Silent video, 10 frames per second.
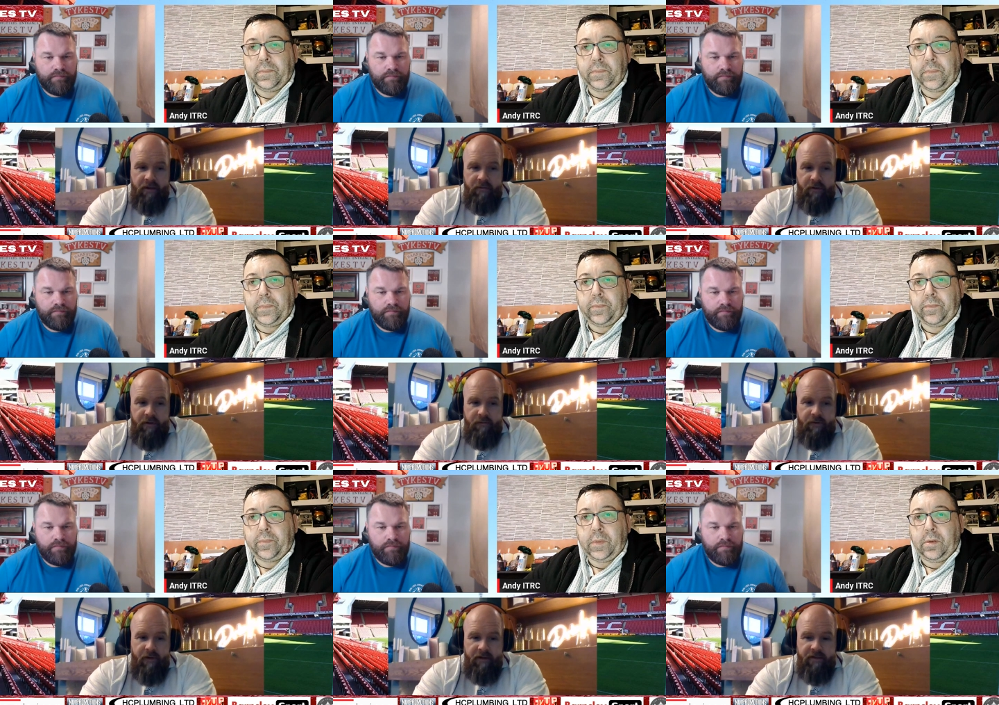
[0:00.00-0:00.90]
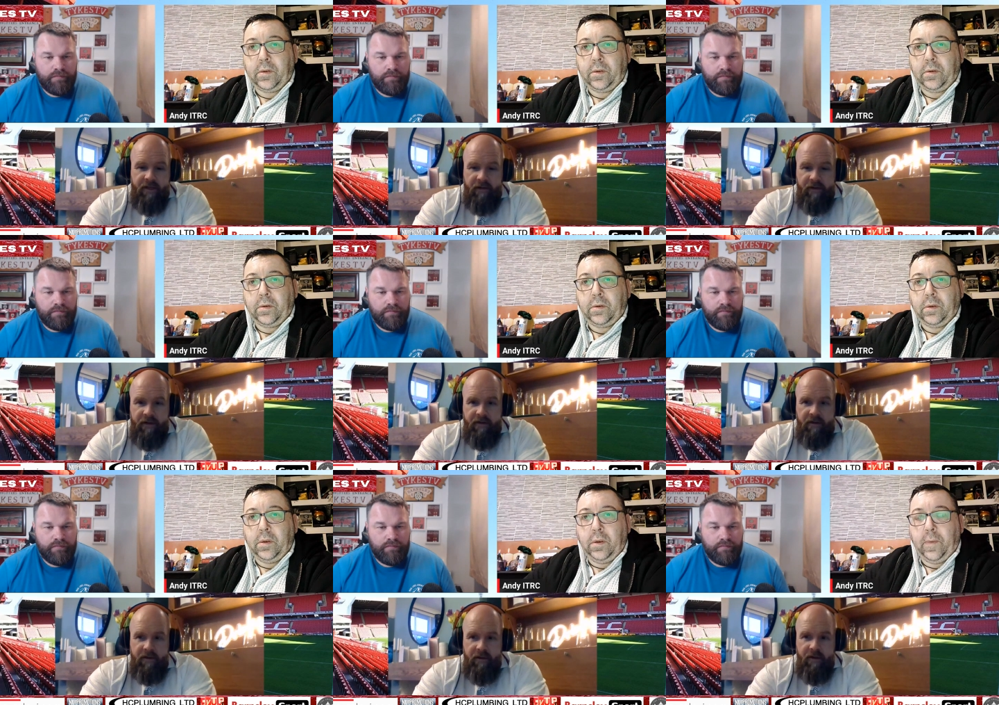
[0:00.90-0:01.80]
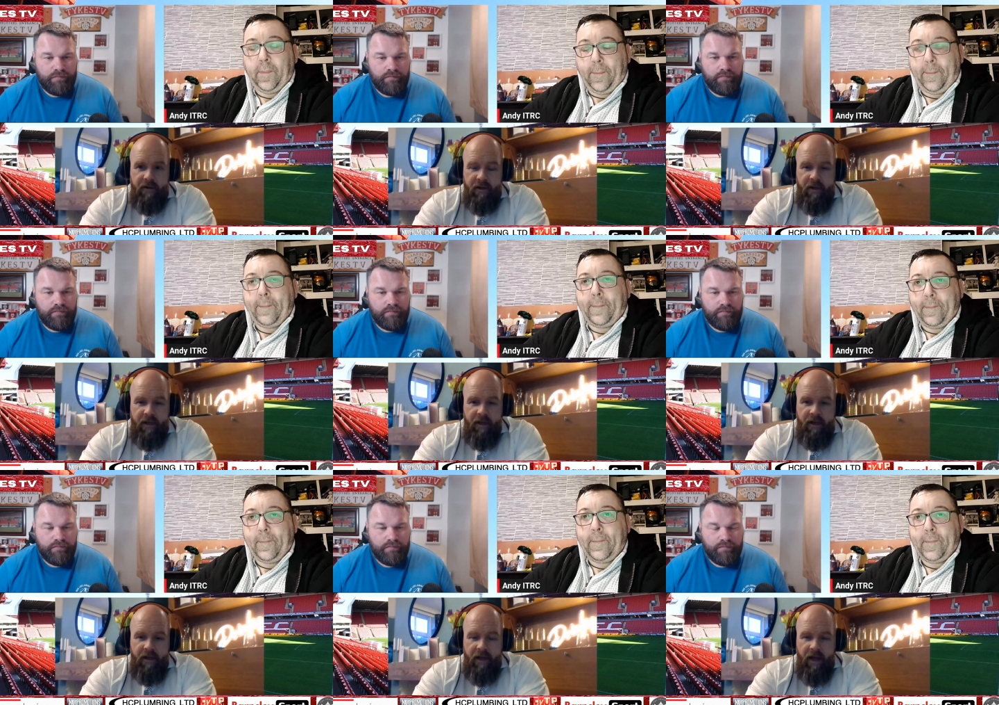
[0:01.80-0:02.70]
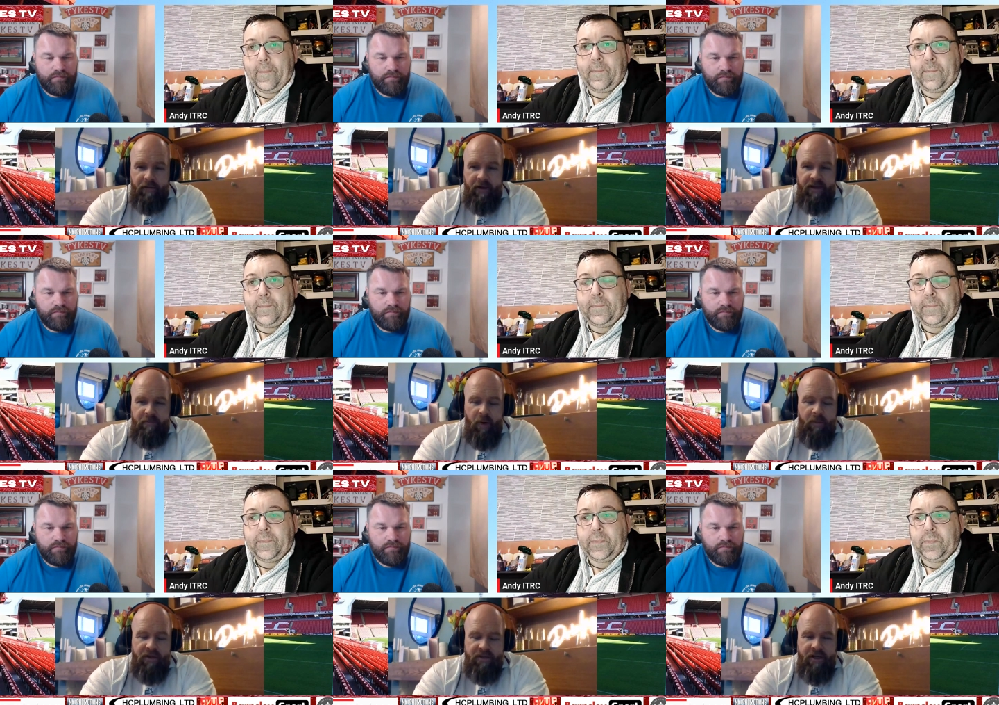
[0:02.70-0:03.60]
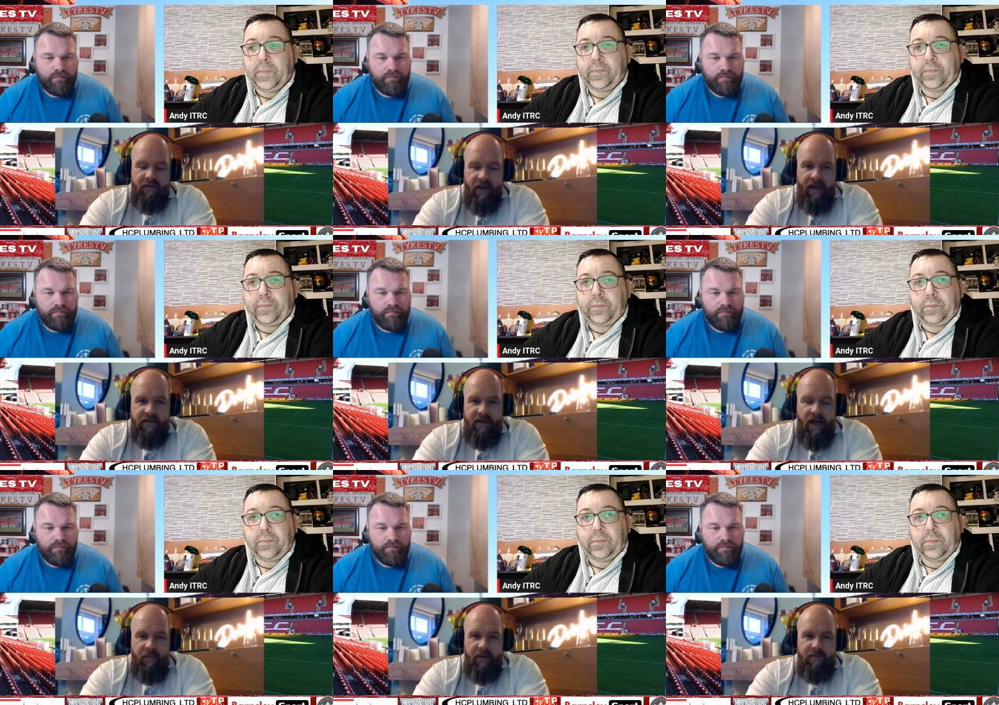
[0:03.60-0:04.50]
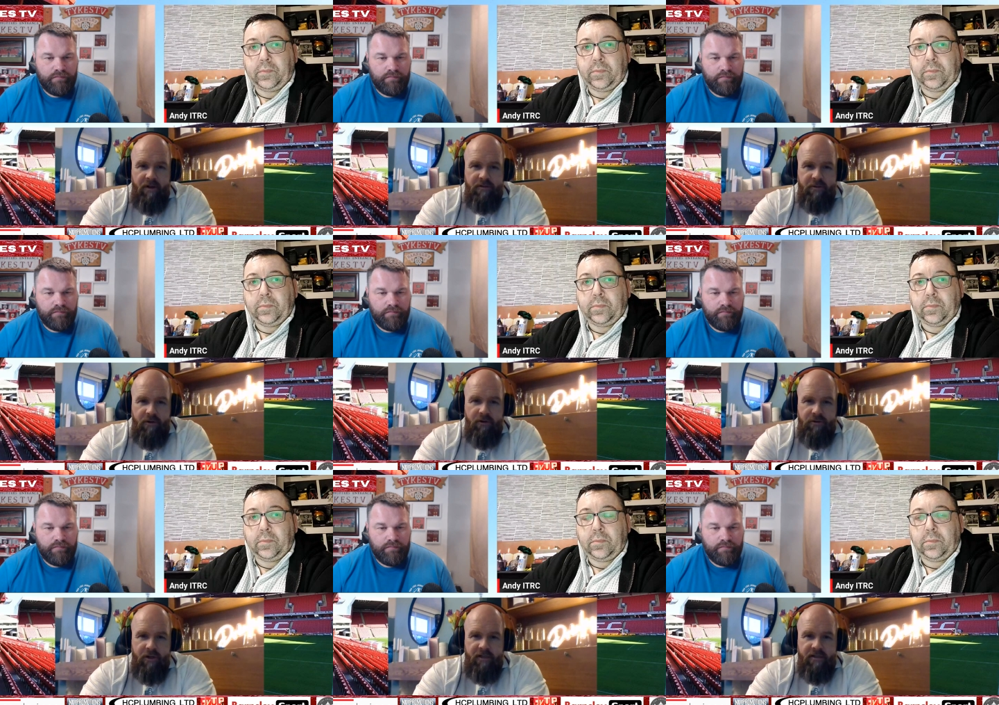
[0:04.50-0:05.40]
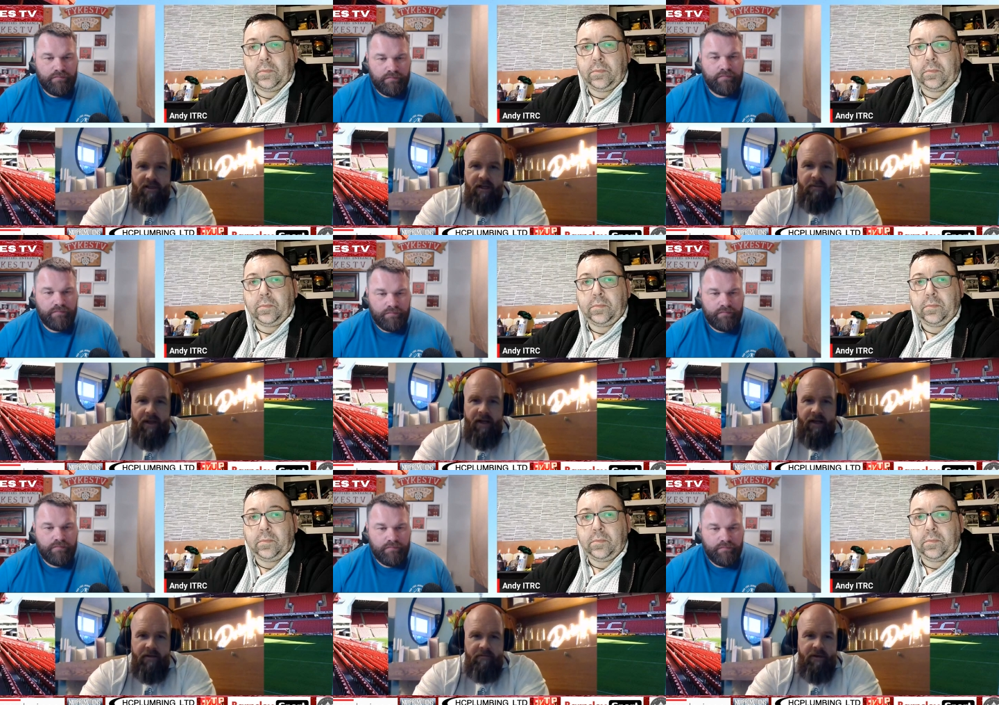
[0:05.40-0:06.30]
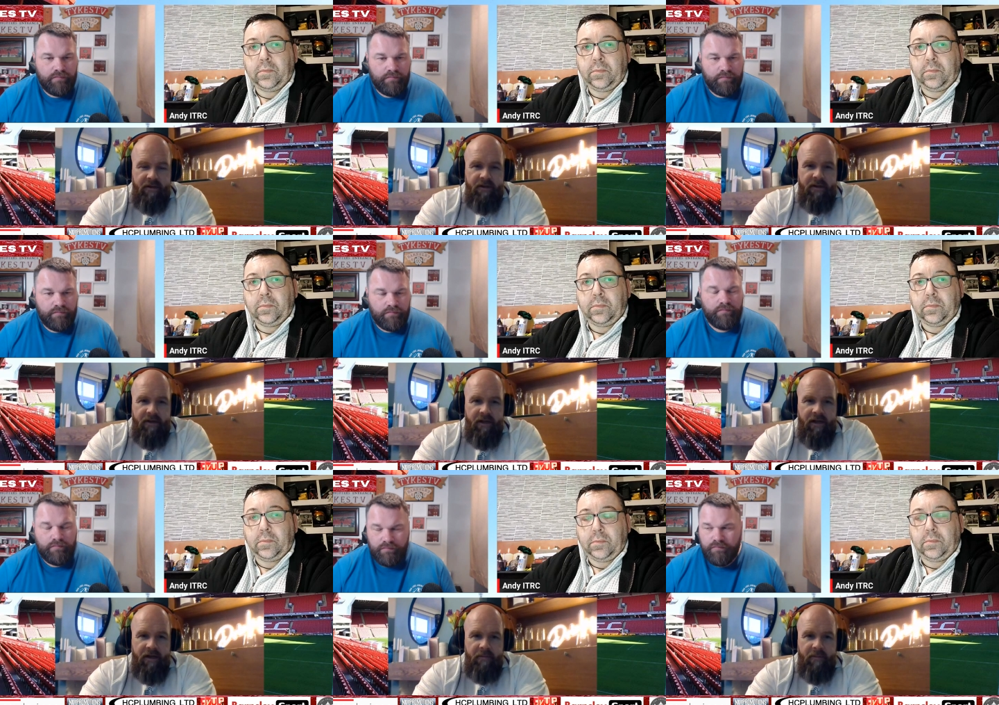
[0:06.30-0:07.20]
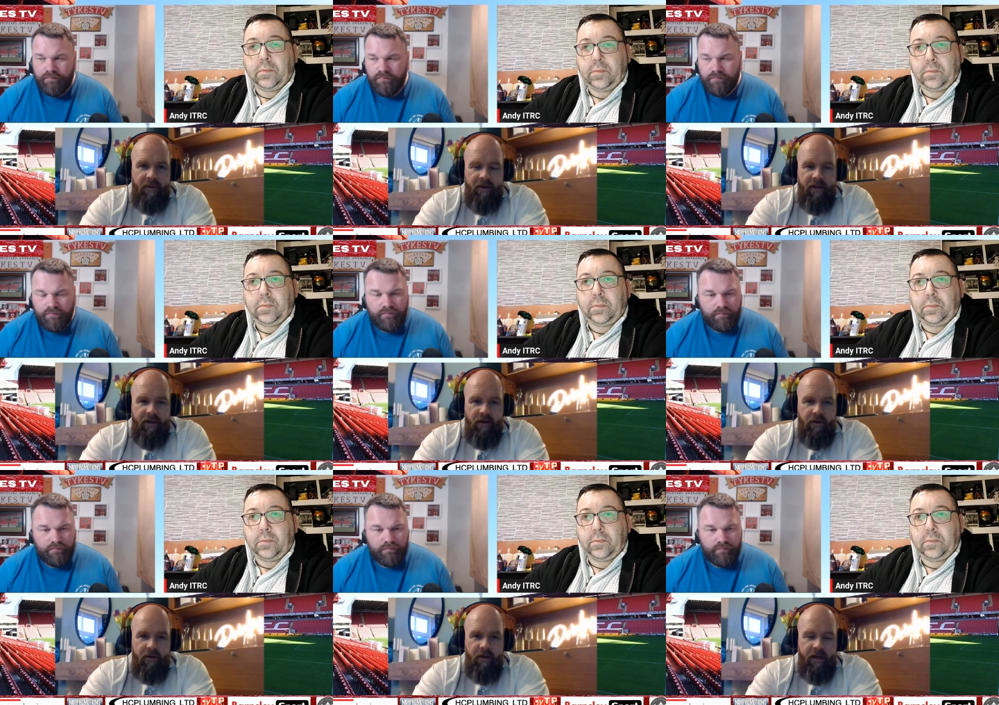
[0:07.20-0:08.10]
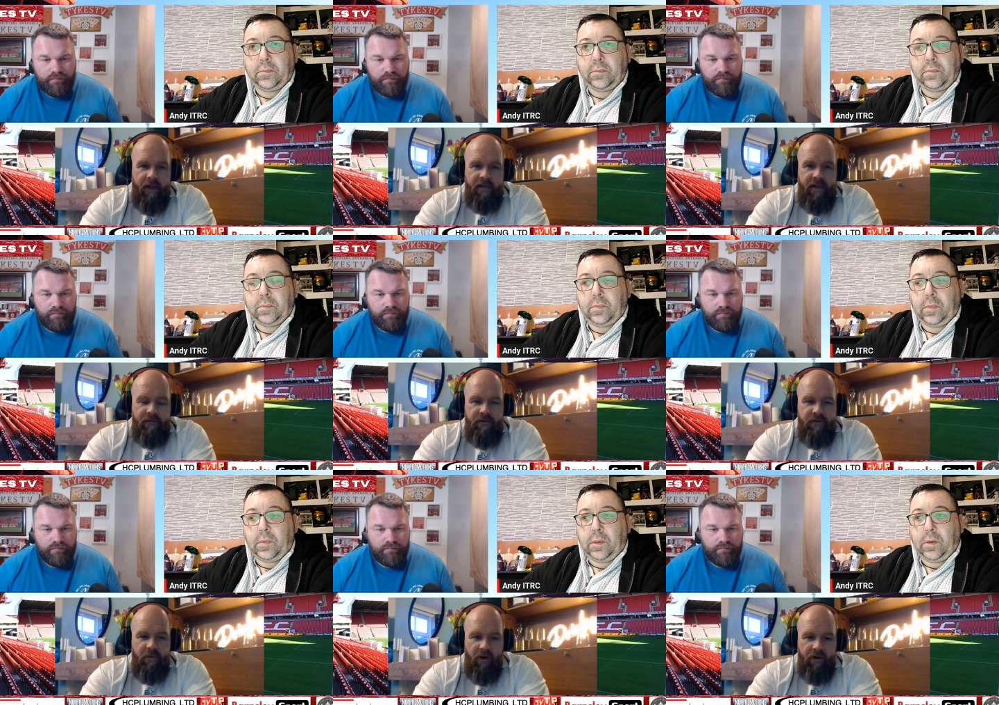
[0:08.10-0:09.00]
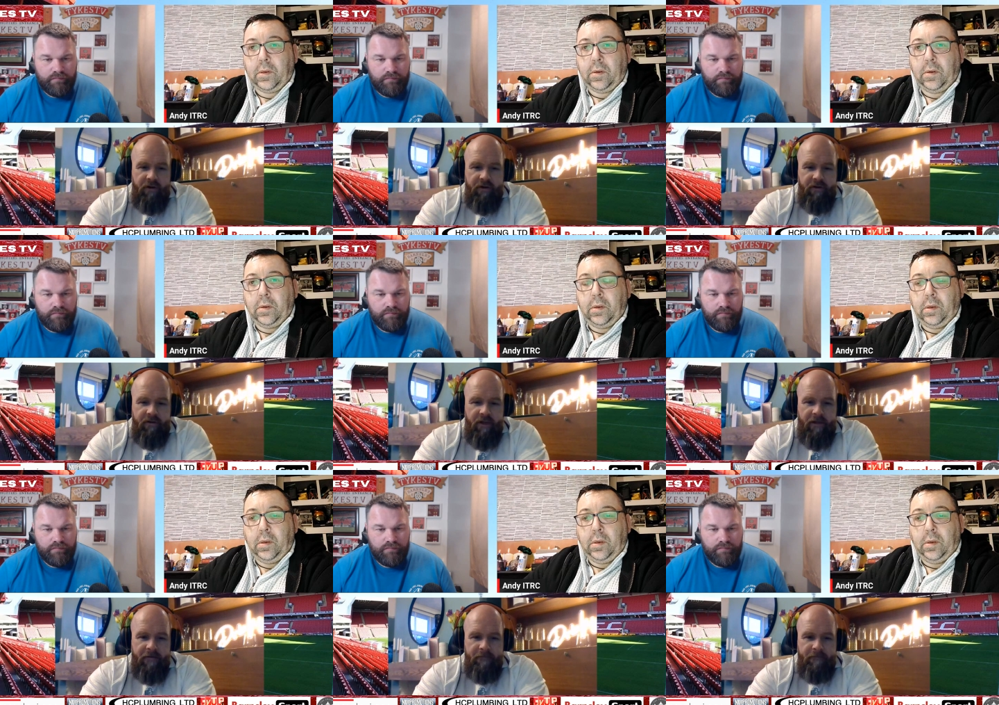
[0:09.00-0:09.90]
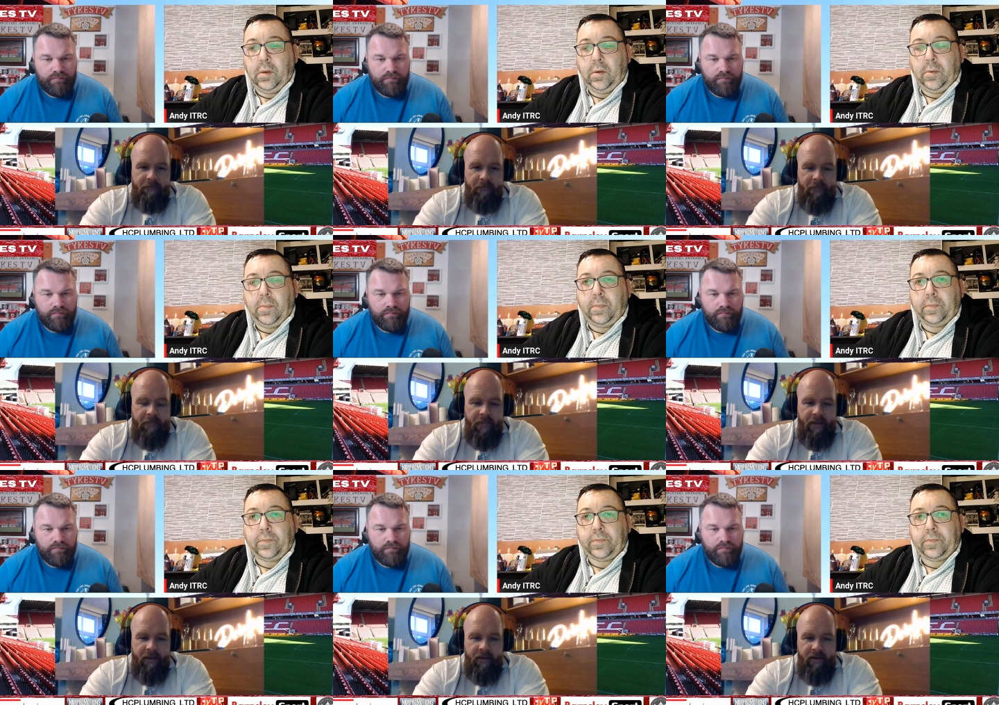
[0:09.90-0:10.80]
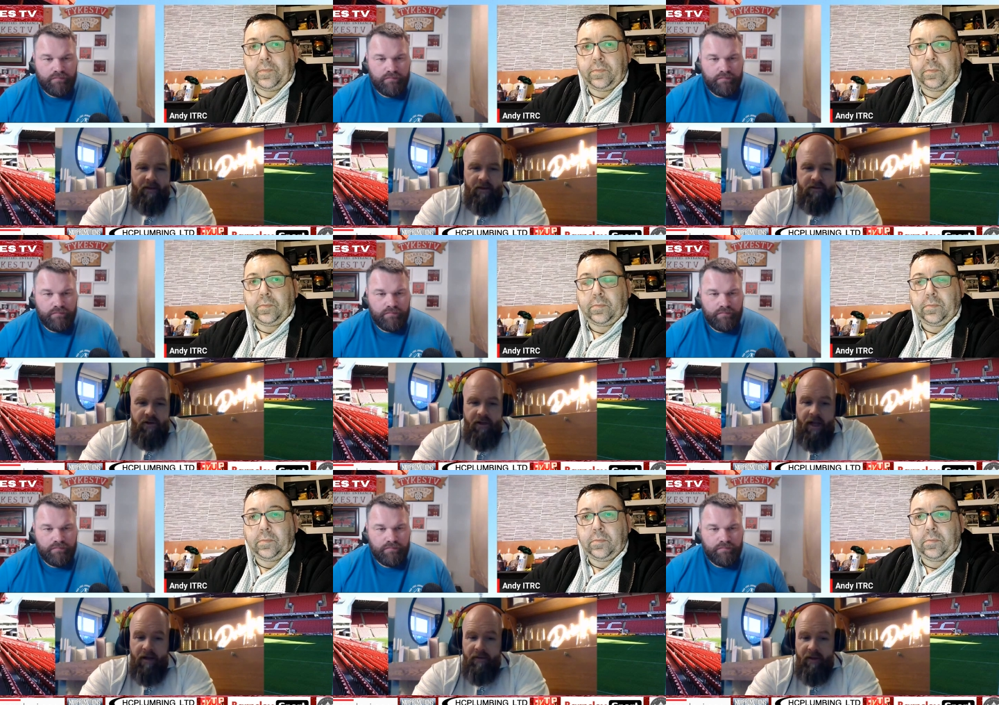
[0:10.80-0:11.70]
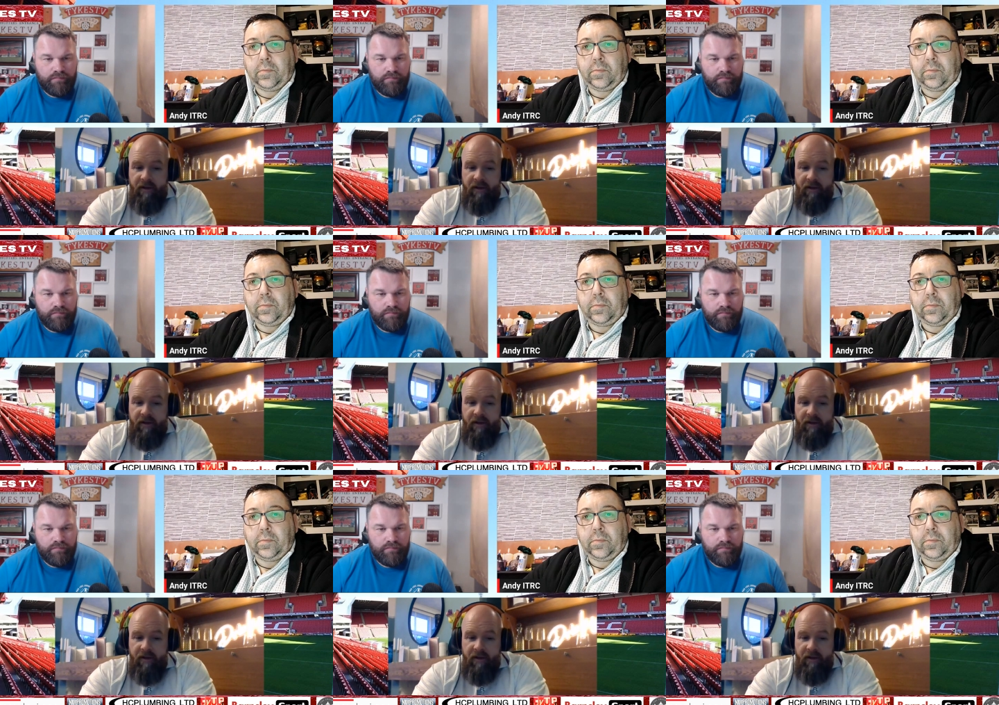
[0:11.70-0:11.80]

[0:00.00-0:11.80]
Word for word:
Speaker 1: for for Devante, and I think. I think he probably deserved it against Derby as well. So it was good to actually see him get it, mm. um, you know, get his efforts rewarded. Um, so yeah, I think, I